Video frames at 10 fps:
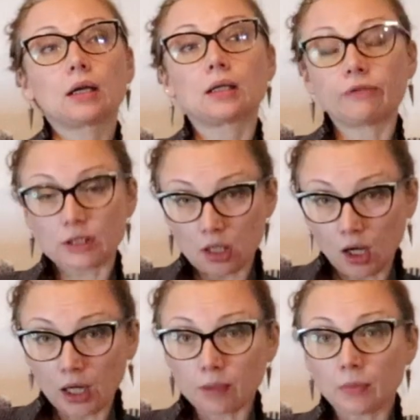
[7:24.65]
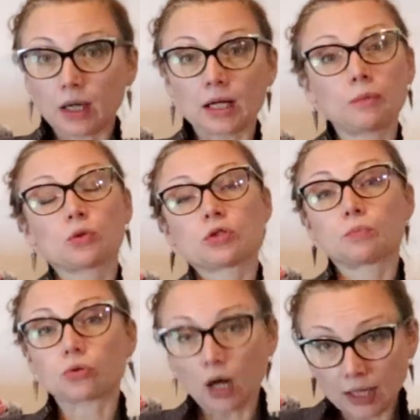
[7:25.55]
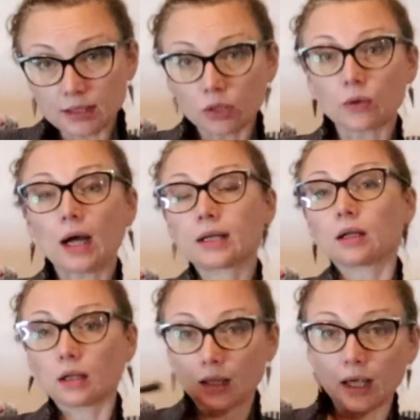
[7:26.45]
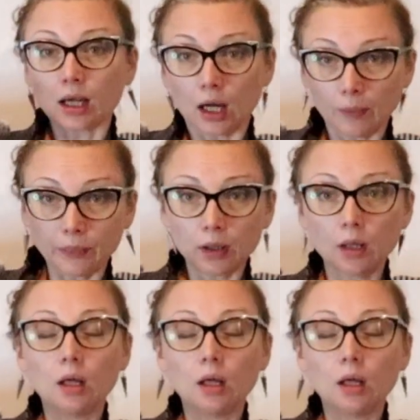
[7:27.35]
give it time, and I'm not surprised that you had a little hiccup.